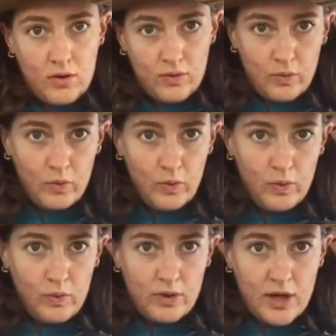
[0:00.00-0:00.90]

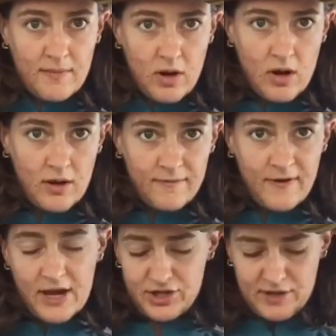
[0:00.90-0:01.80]
Ooh, come on,
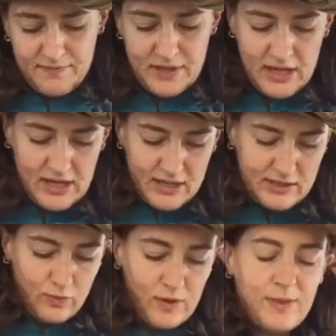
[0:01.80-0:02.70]
fashion piece.
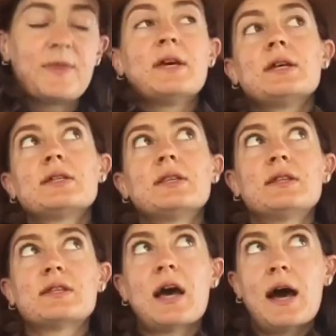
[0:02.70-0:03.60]
With this and
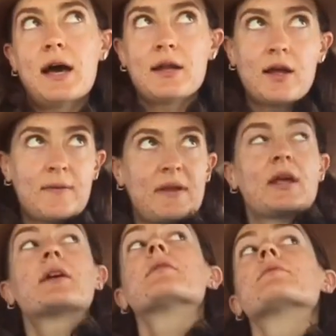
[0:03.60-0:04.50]
this hat, I mean, I
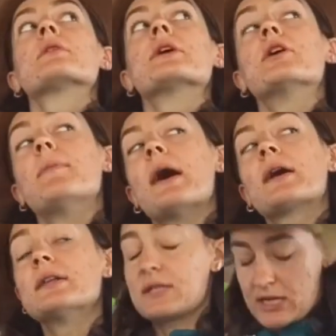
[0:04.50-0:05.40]
could really go back
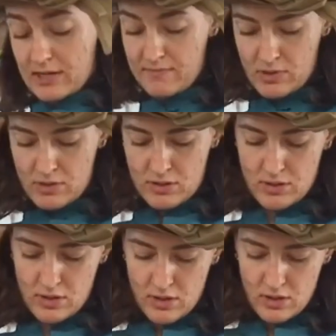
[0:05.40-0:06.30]
in time.
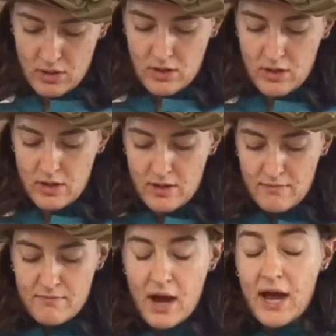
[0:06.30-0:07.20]

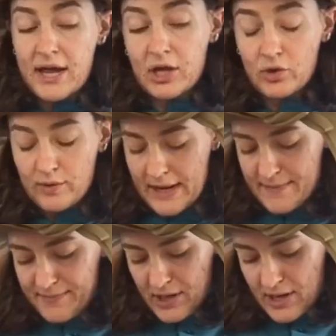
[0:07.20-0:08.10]
My
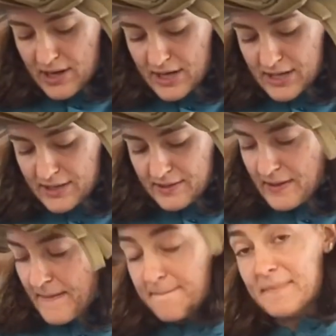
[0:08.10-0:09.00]
grandpa
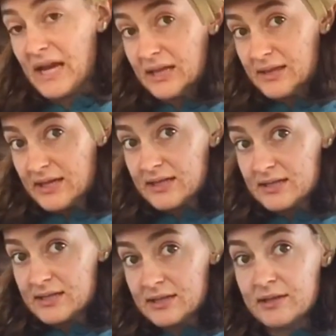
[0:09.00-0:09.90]
made this.